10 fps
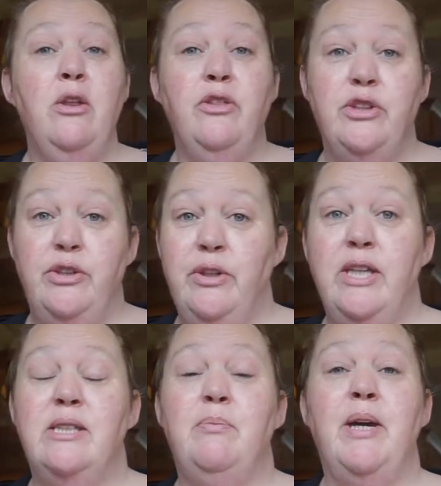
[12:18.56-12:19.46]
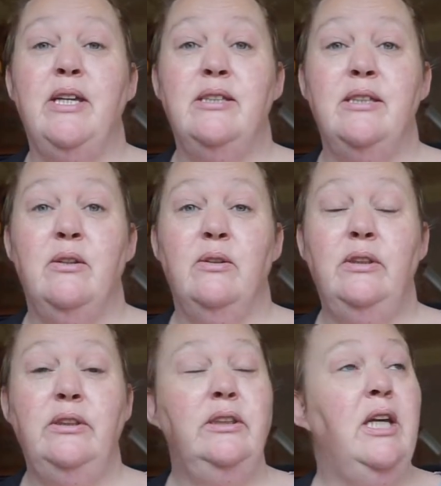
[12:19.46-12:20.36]
the 2 kids are back in
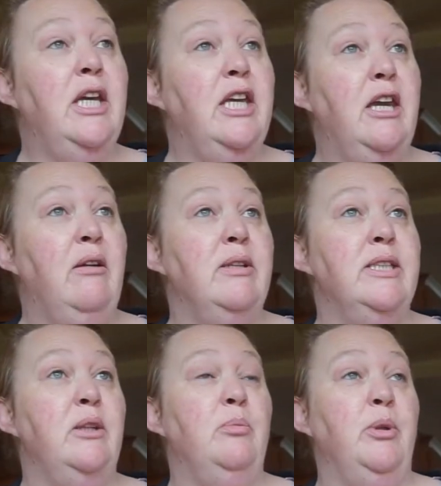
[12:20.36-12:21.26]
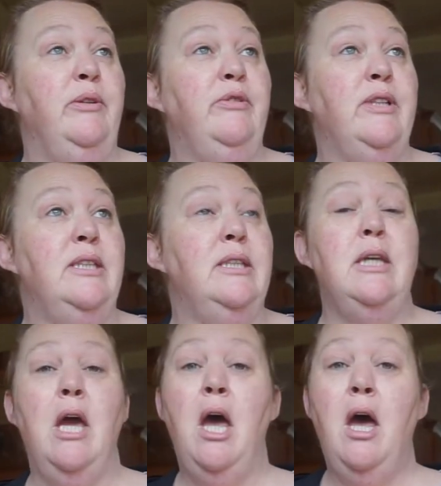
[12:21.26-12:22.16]
school. Kerry's in her boyfriend's.
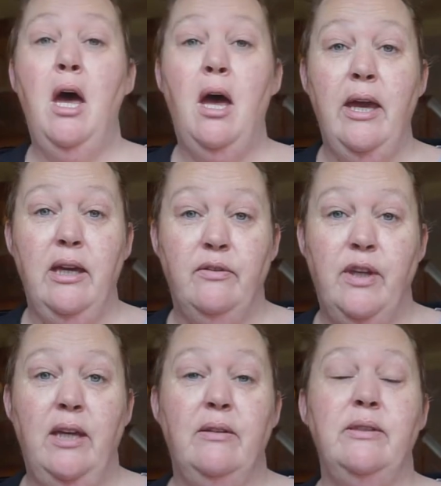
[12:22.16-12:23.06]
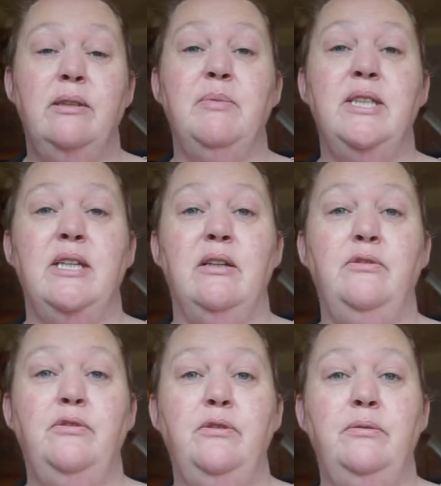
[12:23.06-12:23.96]
I have the house to
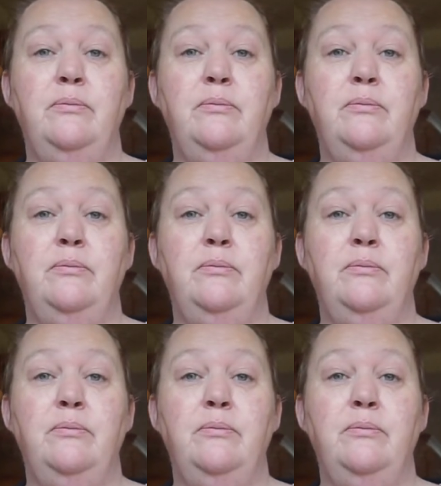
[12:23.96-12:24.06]
myself.